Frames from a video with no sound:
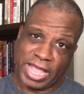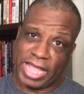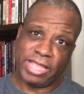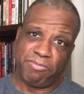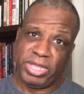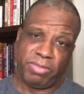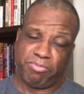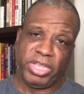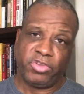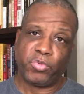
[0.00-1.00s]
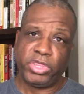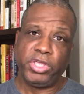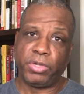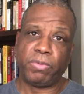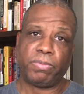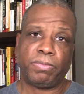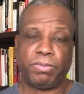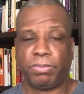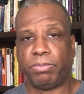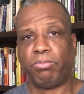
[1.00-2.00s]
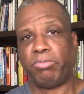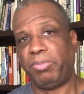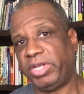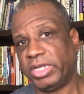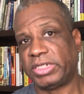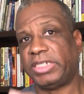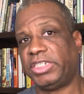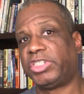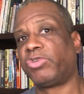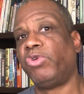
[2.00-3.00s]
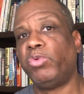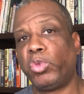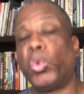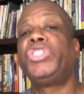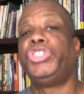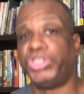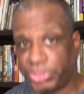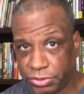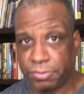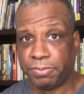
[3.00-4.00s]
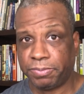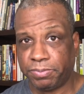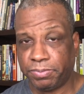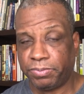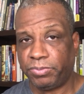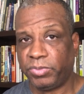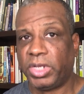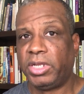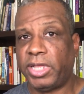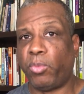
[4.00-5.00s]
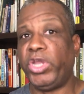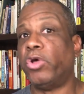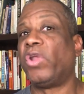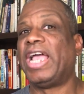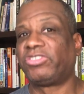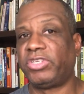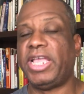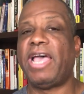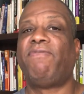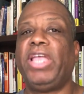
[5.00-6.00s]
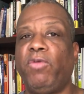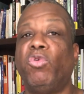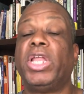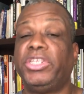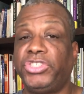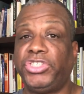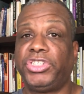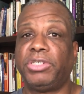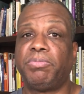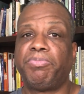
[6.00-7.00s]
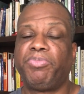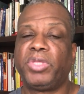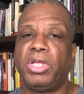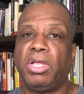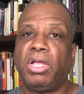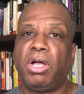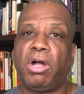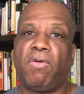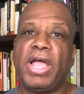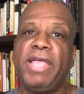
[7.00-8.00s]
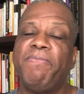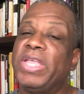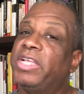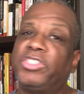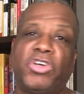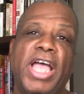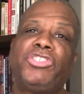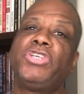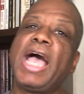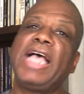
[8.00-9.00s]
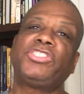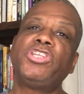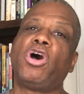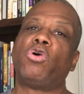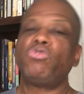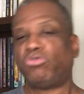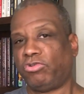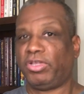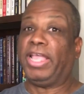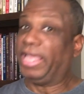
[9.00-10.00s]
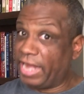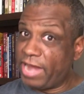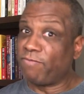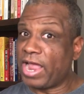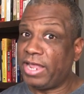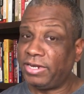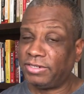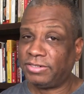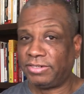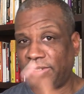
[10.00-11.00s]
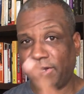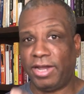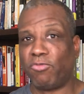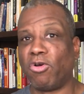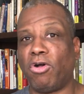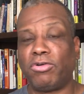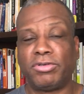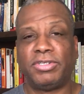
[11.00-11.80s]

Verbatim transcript: I can be at peace with you but because I disagree with what you do, that we don't actually have a relationship. All right? So as you guys know, it ain't right. It ain't wrong.